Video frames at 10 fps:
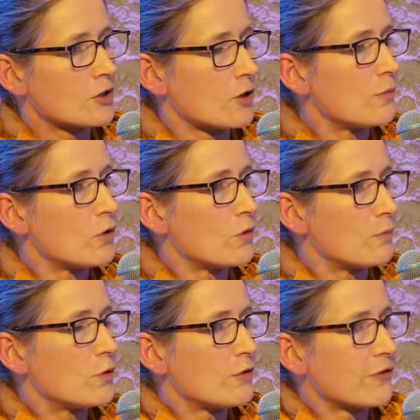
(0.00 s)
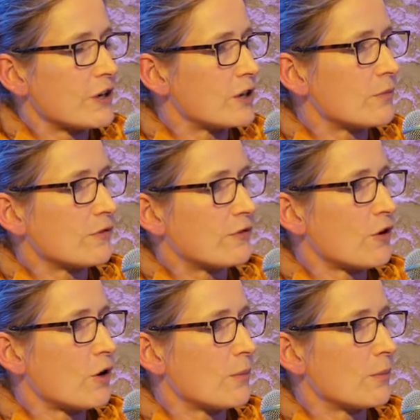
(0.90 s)
So more freedom
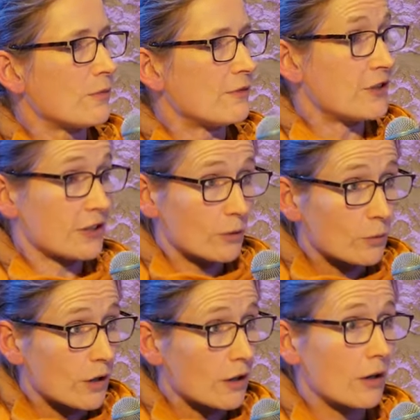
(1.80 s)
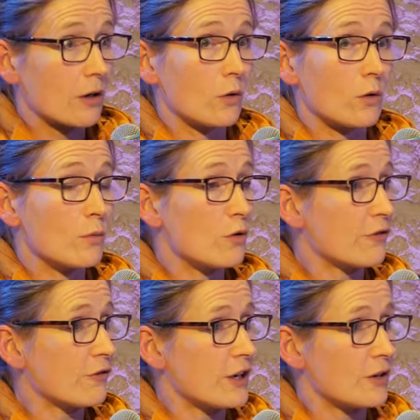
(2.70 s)
from physical work, or more
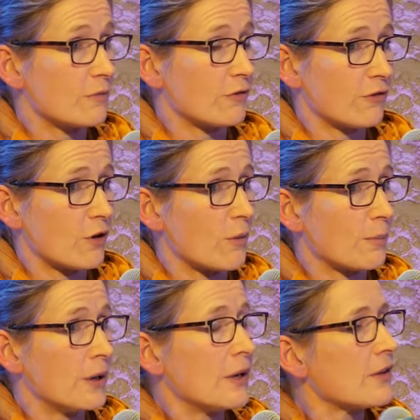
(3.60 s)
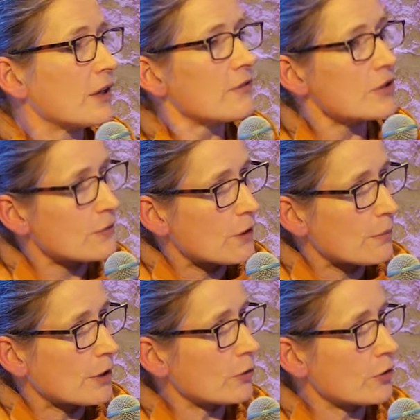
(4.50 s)
freedom from the givens of our
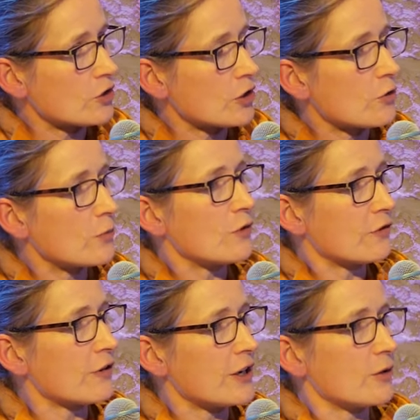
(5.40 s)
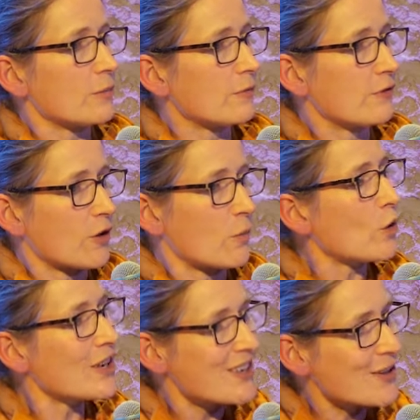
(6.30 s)
biology, or more freedom from
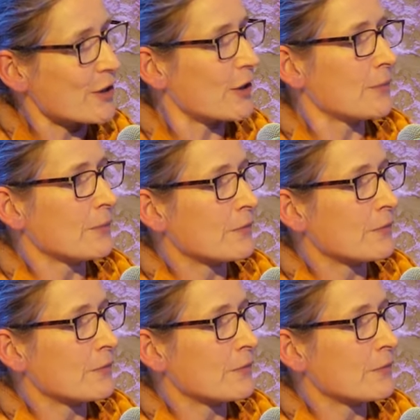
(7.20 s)
one another,